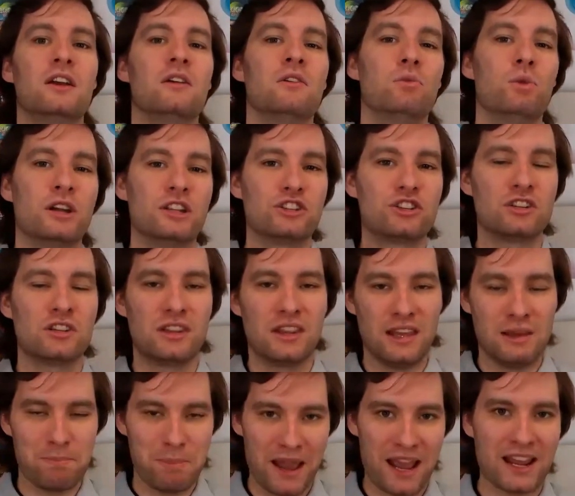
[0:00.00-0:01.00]
which
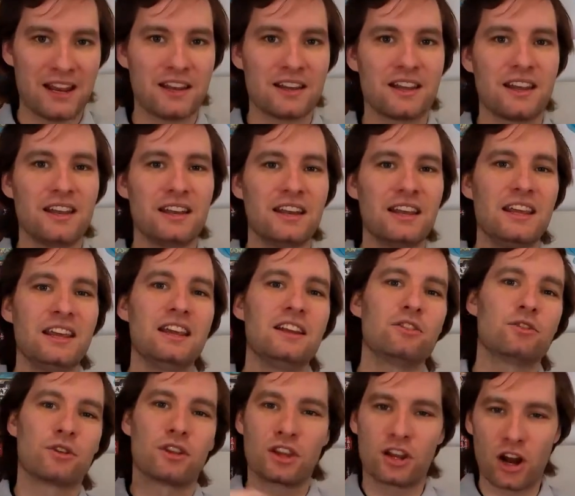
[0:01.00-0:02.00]
the panda can eat
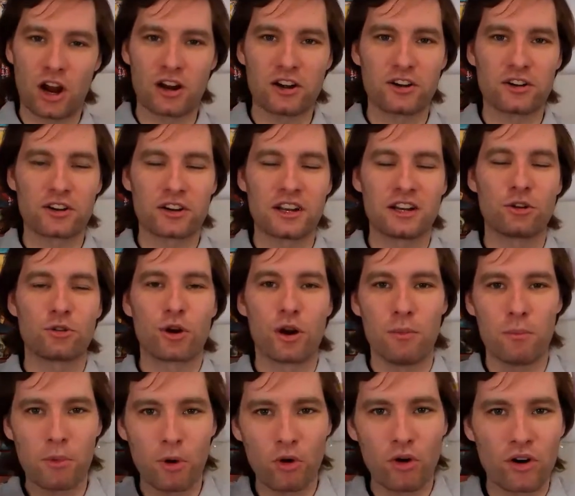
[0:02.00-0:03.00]
or the gardener can grow
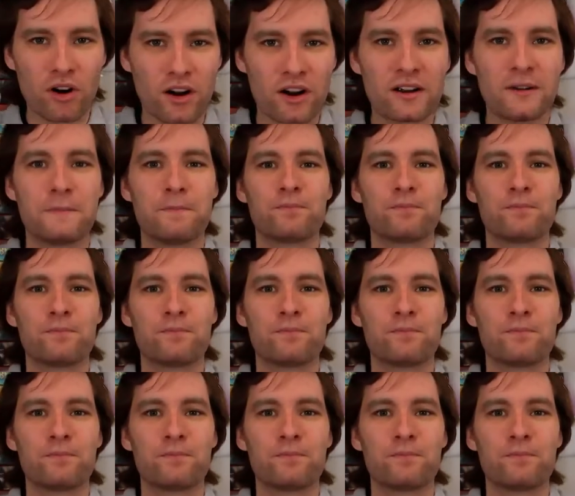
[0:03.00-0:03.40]
more.